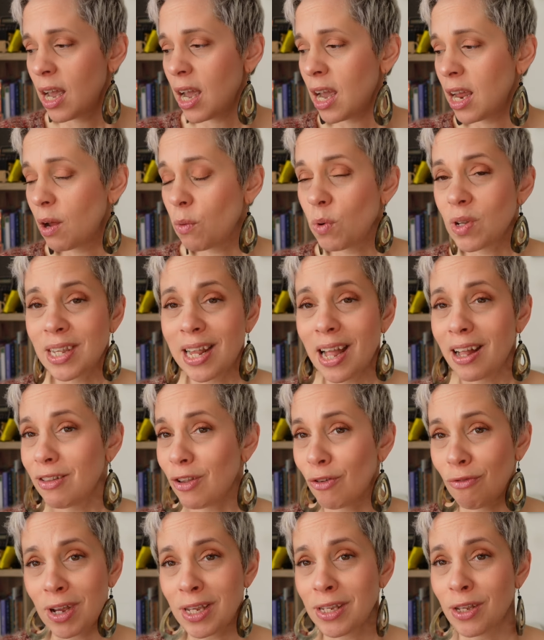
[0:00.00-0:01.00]
And I was like
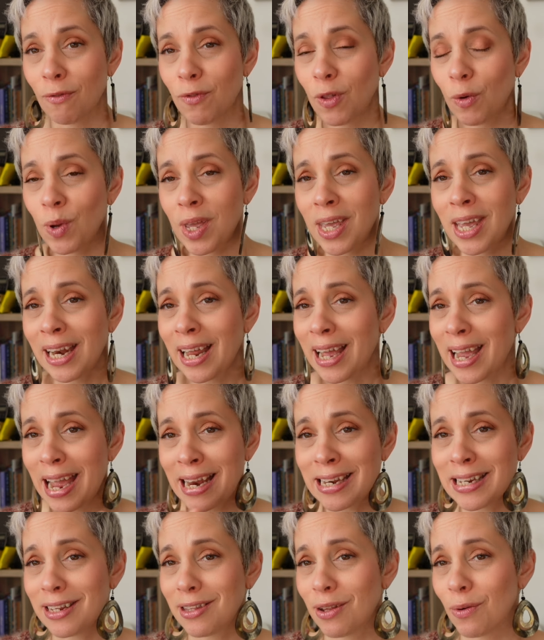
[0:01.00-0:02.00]
the rest of the week, and I
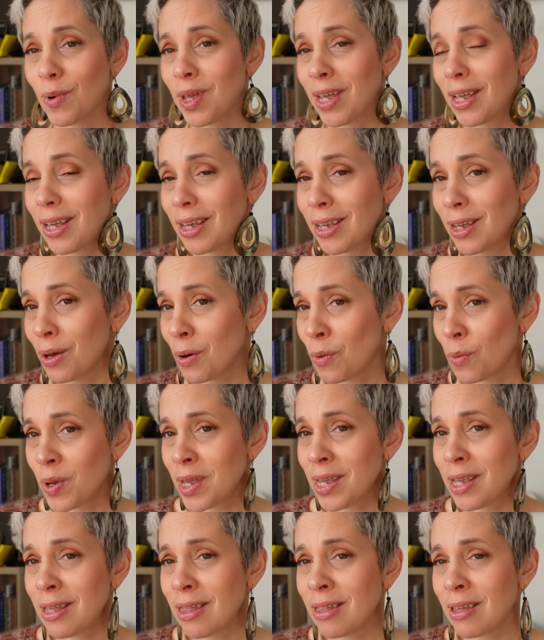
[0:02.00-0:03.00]
ended the week
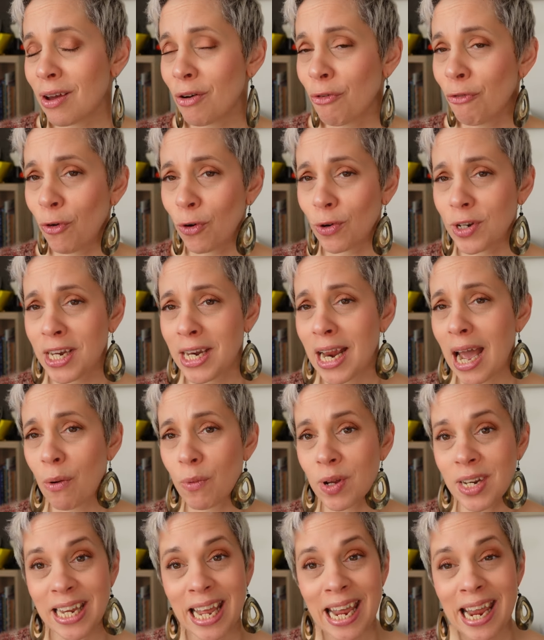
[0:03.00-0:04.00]
with
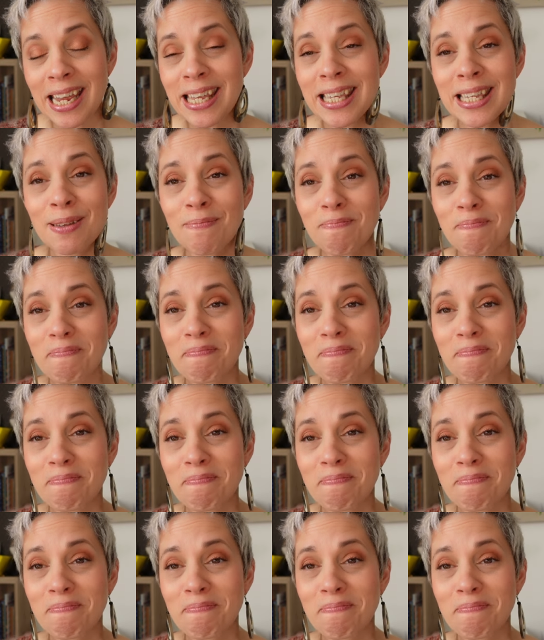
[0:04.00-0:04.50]
14-hour days.